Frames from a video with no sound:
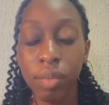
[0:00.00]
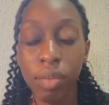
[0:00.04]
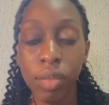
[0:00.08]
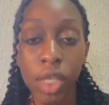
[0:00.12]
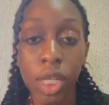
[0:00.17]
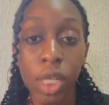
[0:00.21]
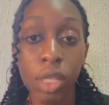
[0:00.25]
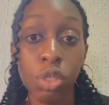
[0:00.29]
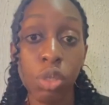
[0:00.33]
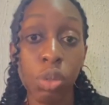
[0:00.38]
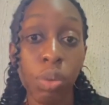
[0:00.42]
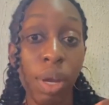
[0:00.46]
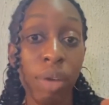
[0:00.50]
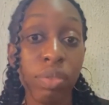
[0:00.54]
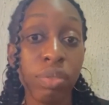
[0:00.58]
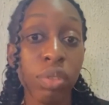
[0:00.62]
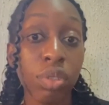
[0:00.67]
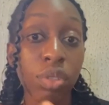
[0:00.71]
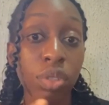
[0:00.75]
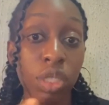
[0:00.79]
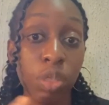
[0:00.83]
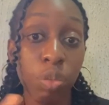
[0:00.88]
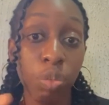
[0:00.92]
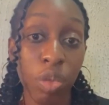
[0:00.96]
So we have
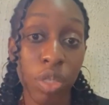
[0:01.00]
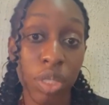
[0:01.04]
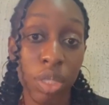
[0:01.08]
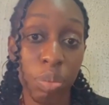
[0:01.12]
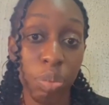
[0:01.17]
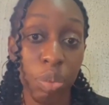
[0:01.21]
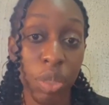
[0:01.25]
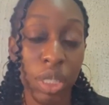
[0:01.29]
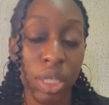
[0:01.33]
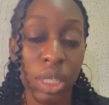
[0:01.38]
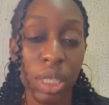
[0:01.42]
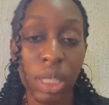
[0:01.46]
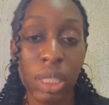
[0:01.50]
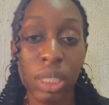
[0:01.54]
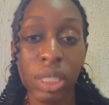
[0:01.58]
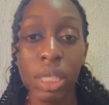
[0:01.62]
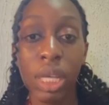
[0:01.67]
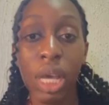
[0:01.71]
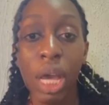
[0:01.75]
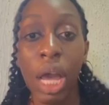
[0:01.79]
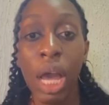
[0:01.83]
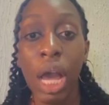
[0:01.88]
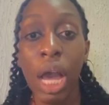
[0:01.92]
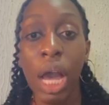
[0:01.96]
to treat both the patients
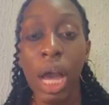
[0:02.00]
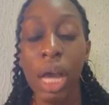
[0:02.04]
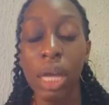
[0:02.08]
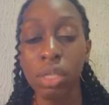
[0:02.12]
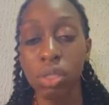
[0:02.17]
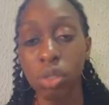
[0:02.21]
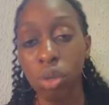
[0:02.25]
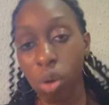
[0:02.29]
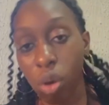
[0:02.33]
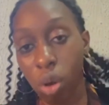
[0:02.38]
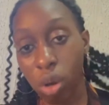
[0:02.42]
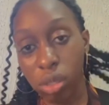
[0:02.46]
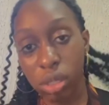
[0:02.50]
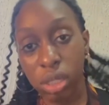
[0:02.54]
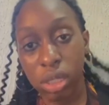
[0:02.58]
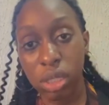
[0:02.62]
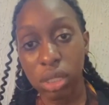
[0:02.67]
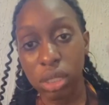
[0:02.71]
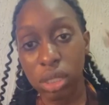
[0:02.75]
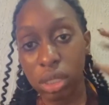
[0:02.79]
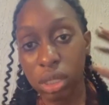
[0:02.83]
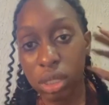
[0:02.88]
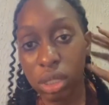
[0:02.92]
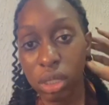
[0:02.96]
and all
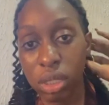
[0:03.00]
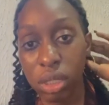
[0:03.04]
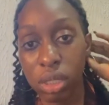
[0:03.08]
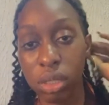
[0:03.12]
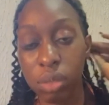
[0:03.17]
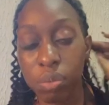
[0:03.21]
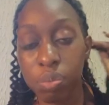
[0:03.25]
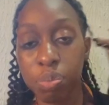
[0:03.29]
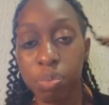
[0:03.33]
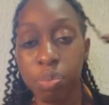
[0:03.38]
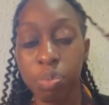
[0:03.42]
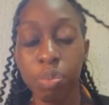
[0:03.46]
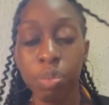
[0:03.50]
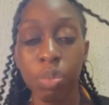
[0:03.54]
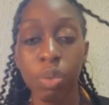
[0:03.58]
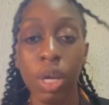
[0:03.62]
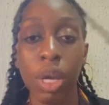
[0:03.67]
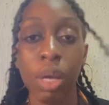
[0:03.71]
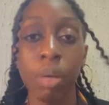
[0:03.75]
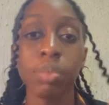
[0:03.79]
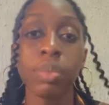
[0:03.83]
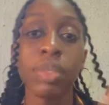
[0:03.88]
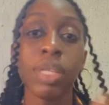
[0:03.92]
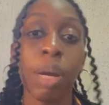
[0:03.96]
the
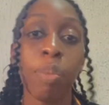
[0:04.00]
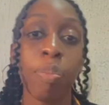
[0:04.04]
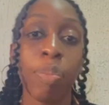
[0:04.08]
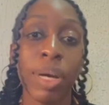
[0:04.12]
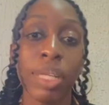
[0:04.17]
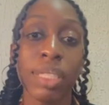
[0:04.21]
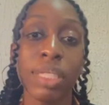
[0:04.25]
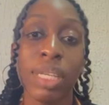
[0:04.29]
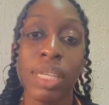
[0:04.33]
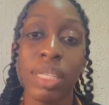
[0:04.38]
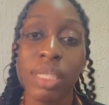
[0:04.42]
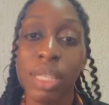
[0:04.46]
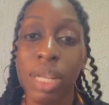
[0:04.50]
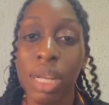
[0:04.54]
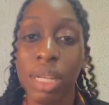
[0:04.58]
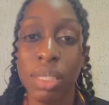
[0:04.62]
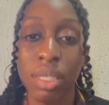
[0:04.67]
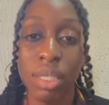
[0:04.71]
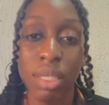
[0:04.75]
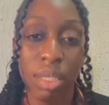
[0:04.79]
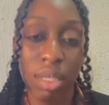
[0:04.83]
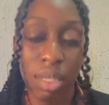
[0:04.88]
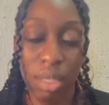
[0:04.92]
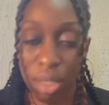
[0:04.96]
their partners
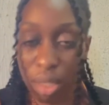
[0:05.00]
that